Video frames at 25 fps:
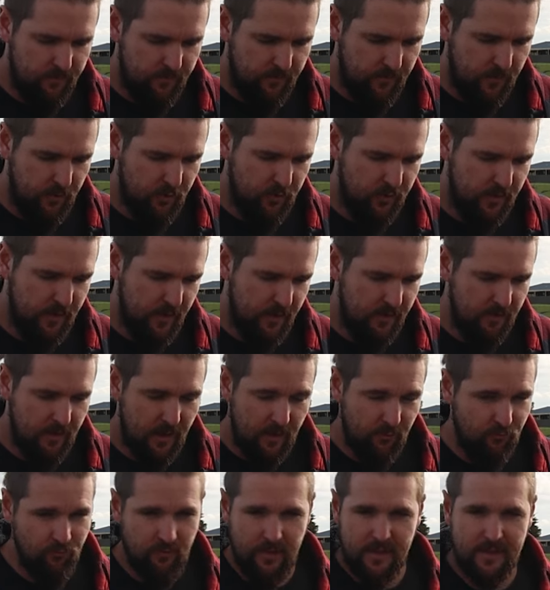using
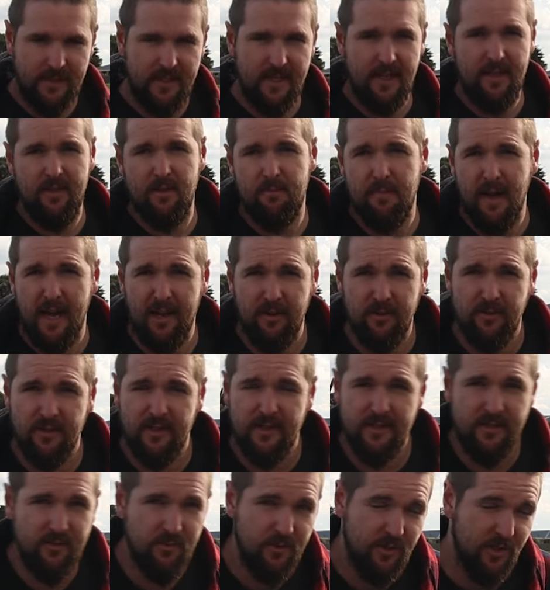like rigged together batteries,